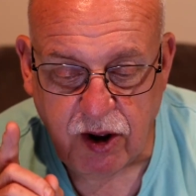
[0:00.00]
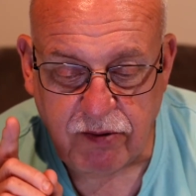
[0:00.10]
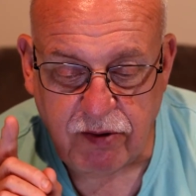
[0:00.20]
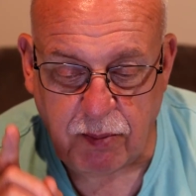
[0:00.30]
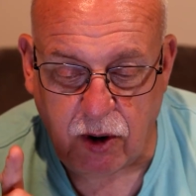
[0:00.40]

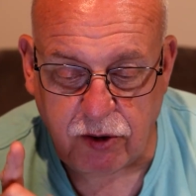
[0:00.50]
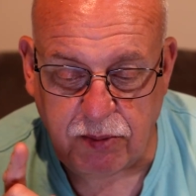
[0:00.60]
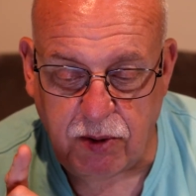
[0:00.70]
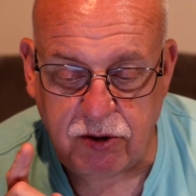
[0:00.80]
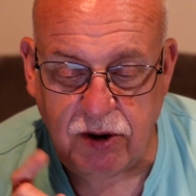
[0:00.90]
from
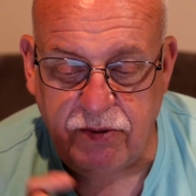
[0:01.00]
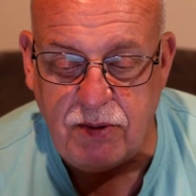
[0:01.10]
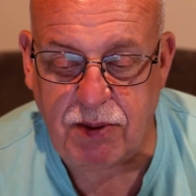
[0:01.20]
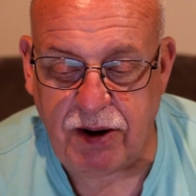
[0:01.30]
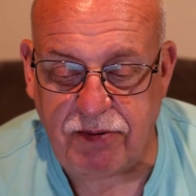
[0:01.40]
automotive to
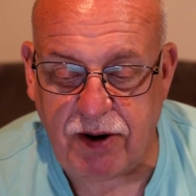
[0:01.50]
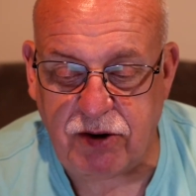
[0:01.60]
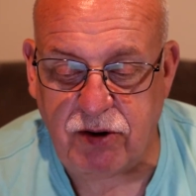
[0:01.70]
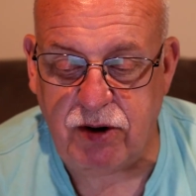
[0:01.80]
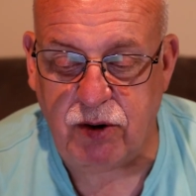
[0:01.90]

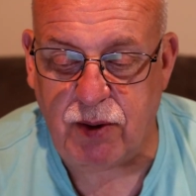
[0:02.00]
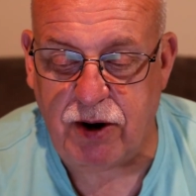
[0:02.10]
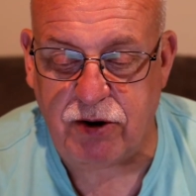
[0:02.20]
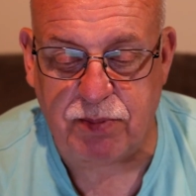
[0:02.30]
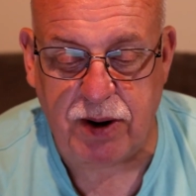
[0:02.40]
manufacturing to
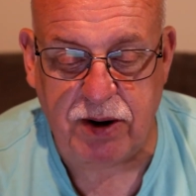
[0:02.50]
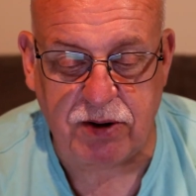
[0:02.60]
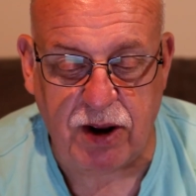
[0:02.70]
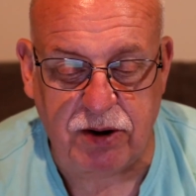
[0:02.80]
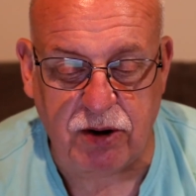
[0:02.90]
aerospace
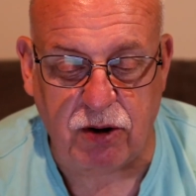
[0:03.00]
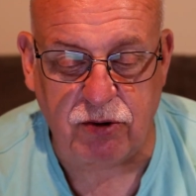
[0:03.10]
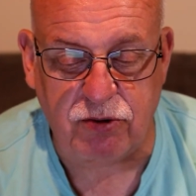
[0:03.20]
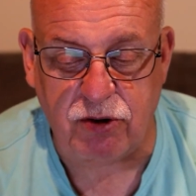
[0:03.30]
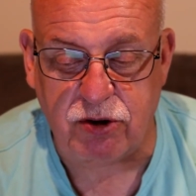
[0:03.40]
and to
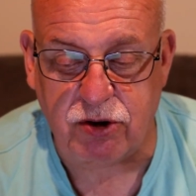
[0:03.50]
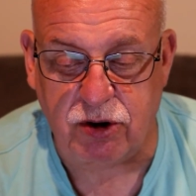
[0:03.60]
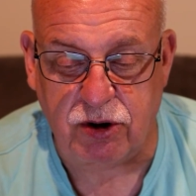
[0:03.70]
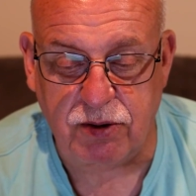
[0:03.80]
construction.